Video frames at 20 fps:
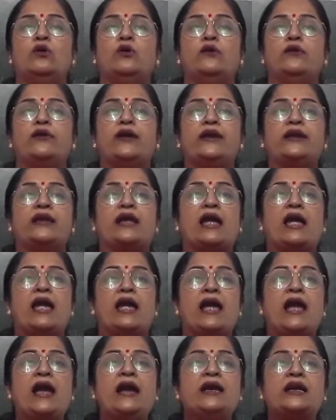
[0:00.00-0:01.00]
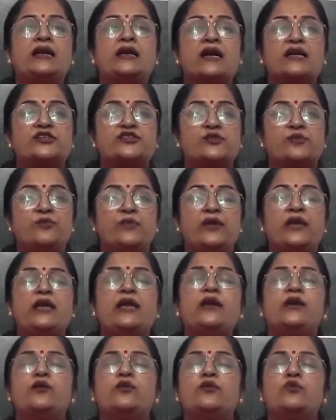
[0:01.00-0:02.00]
right, and
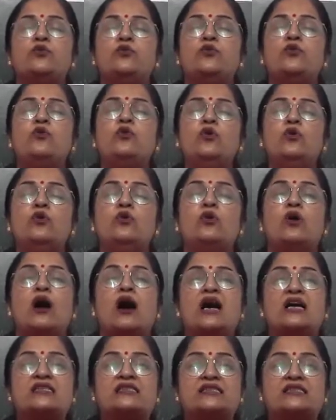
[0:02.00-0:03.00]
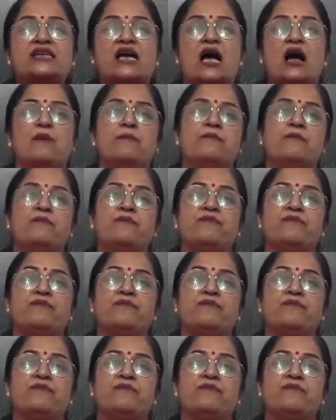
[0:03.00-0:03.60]
Kashmir to Assam,